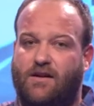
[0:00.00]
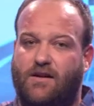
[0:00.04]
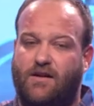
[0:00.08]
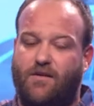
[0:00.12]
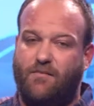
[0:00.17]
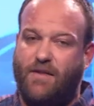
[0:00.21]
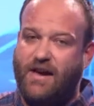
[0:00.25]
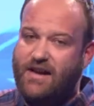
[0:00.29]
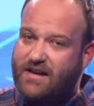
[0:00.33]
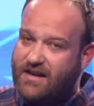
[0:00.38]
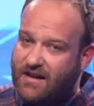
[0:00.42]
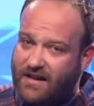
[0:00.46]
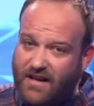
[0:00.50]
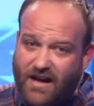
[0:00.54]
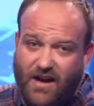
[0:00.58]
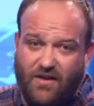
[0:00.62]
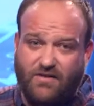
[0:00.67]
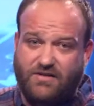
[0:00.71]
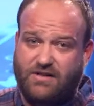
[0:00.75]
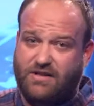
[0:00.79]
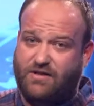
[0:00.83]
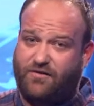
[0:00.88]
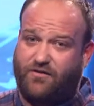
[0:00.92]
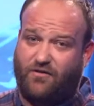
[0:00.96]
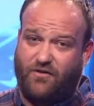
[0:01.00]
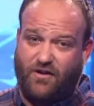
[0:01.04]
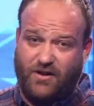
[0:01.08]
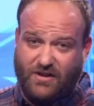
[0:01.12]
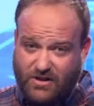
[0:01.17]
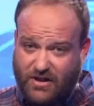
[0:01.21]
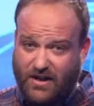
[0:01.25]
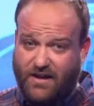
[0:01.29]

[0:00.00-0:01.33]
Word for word: Make allowances for each